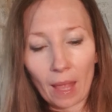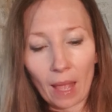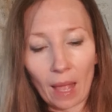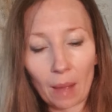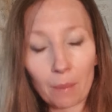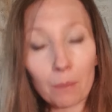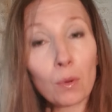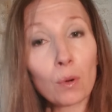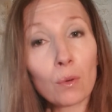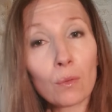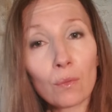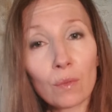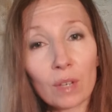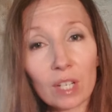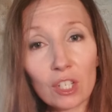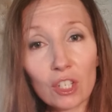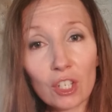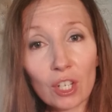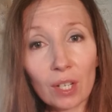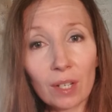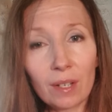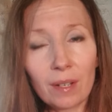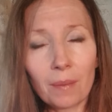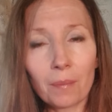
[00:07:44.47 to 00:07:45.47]
more
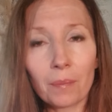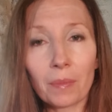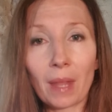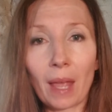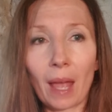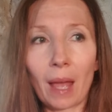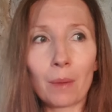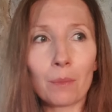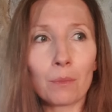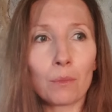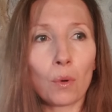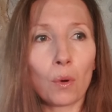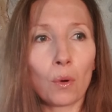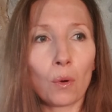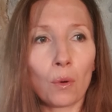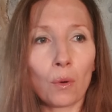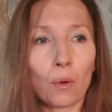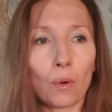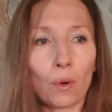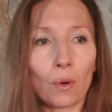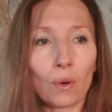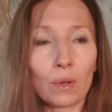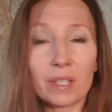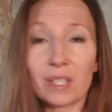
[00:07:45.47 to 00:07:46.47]
rigid, a
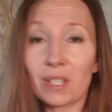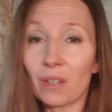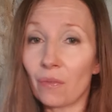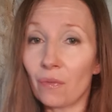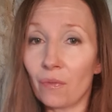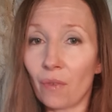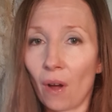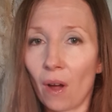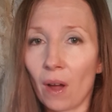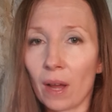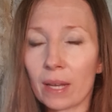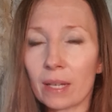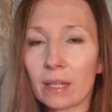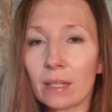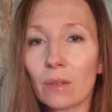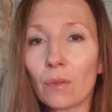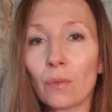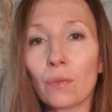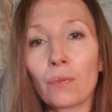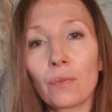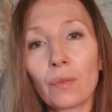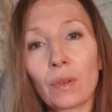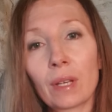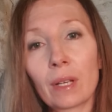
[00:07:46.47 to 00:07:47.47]
more defined
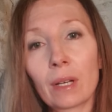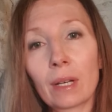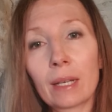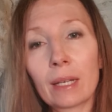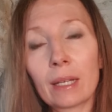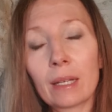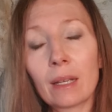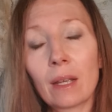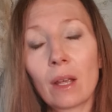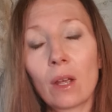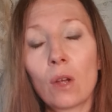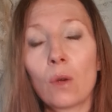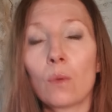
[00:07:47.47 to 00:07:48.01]
feeling,